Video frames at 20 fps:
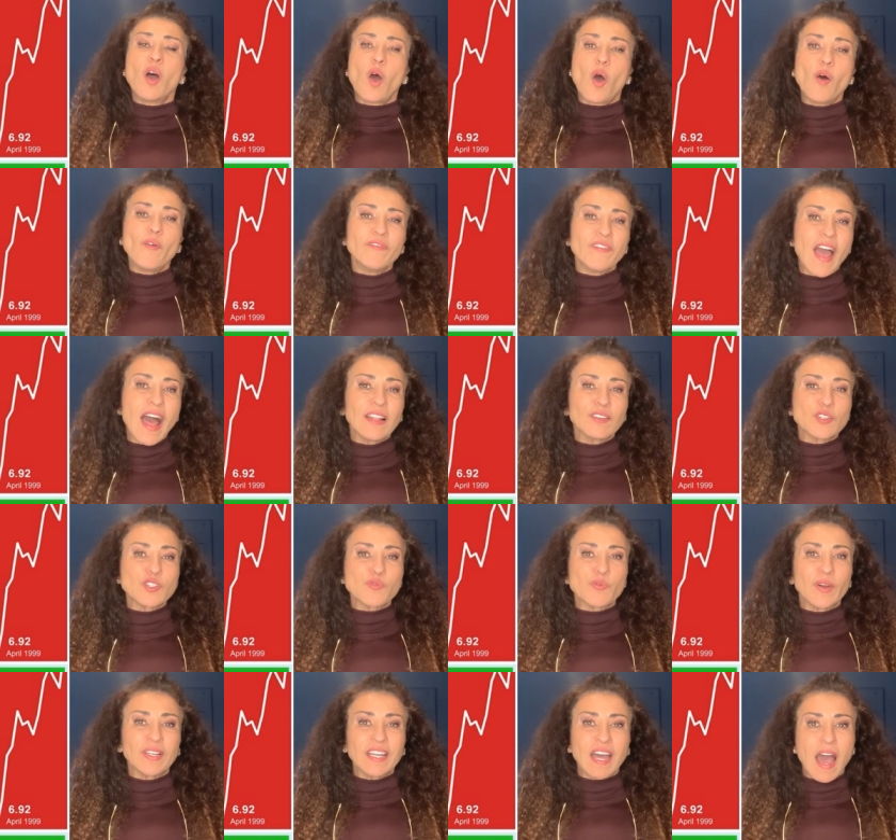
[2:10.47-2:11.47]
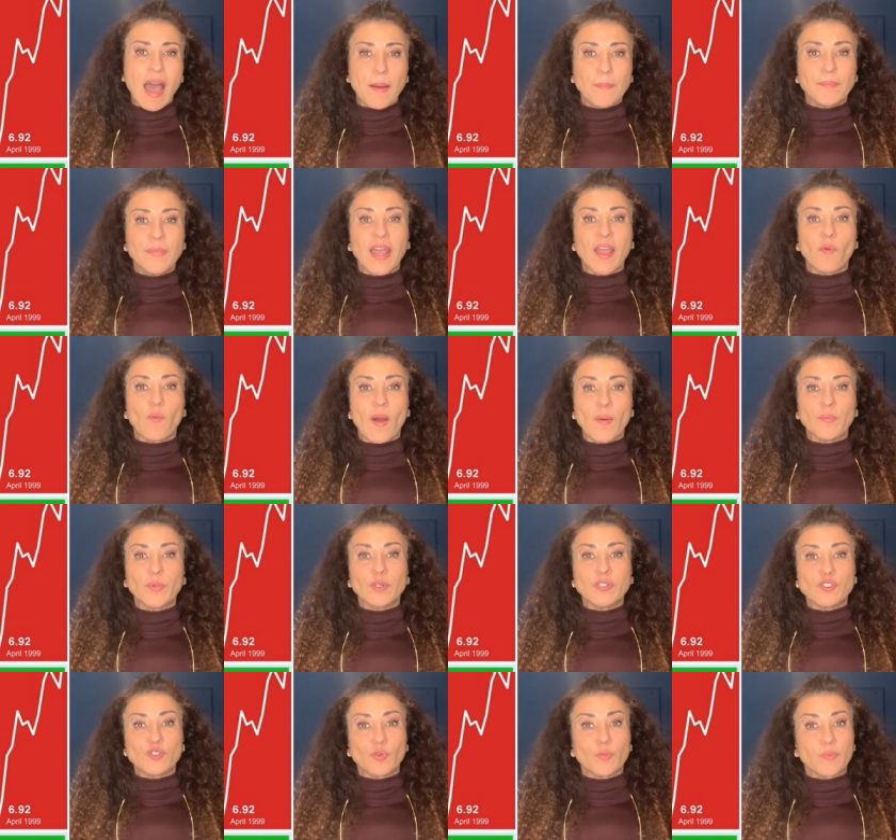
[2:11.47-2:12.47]
home values went up by
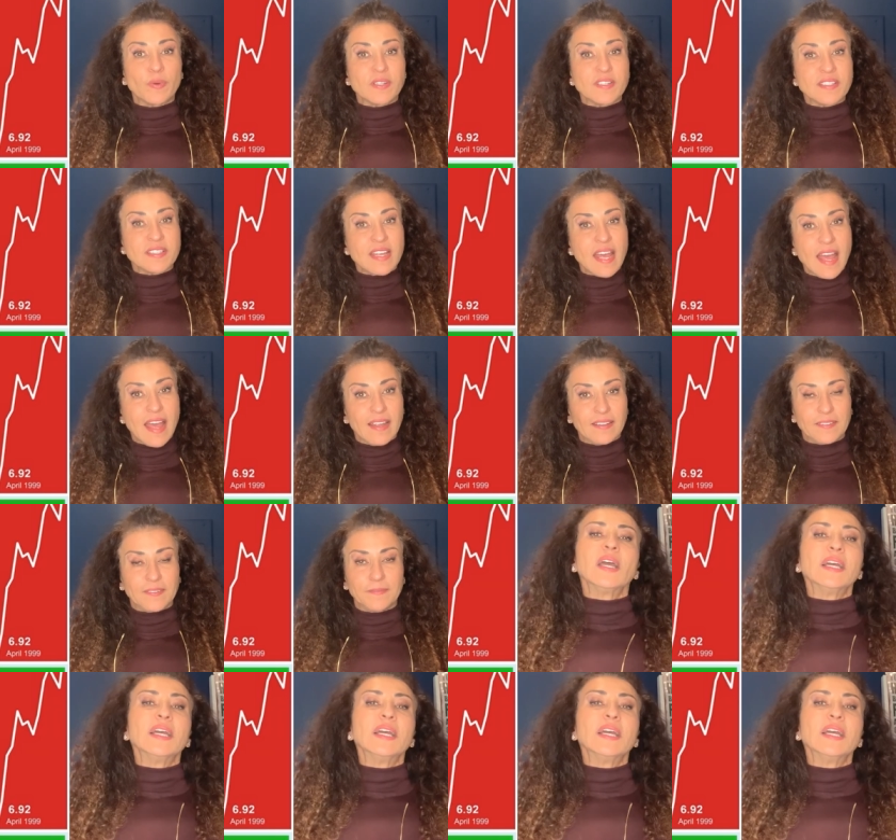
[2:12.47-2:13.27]
1.2%.